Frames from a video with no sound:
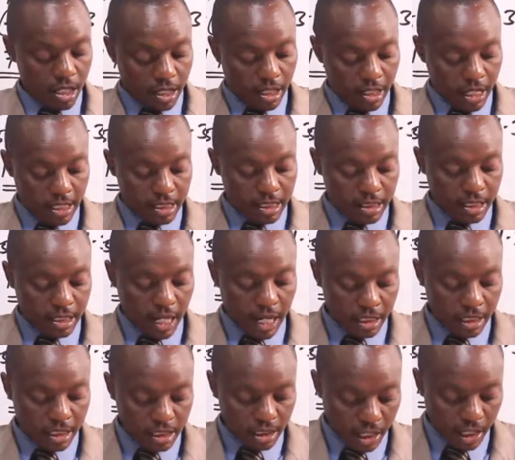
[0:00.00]
Let's
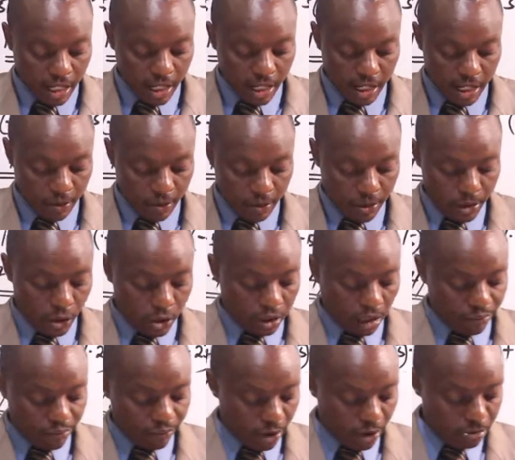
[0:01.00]
start, uh, we know
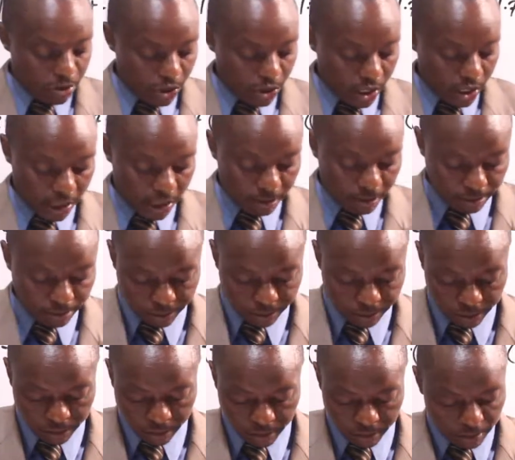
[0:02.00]
the formula.
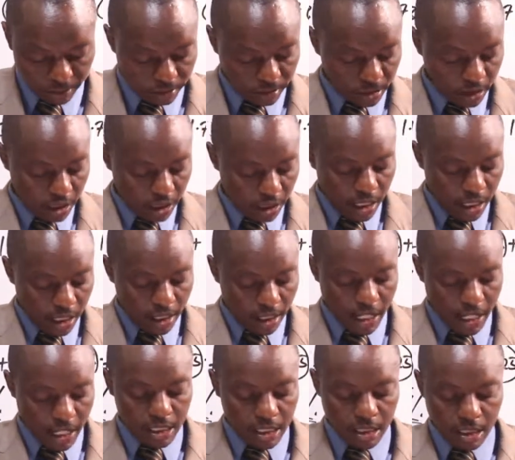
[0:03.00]

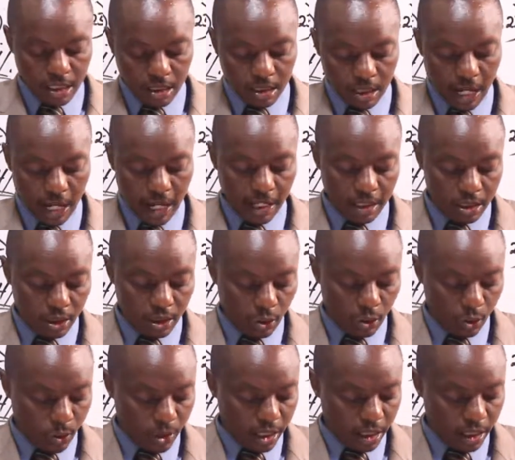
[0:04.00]
Let's start
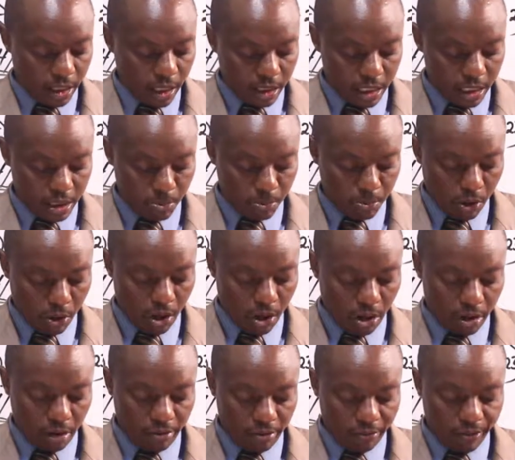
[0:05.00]
with the
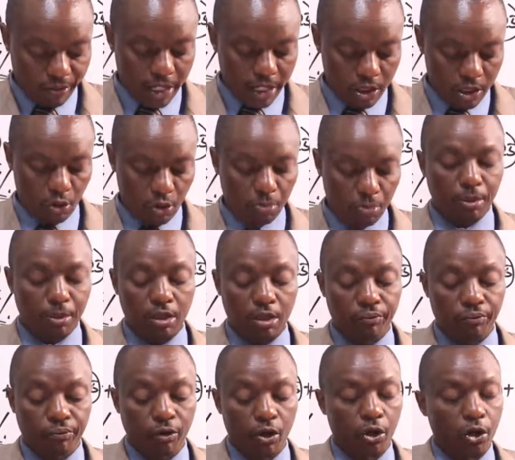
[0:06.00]
small value
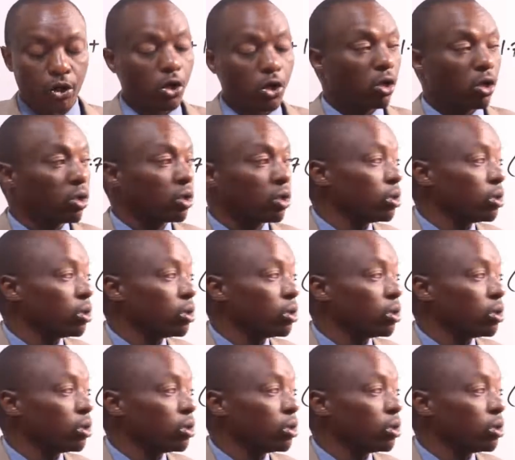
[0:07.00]
portfolio.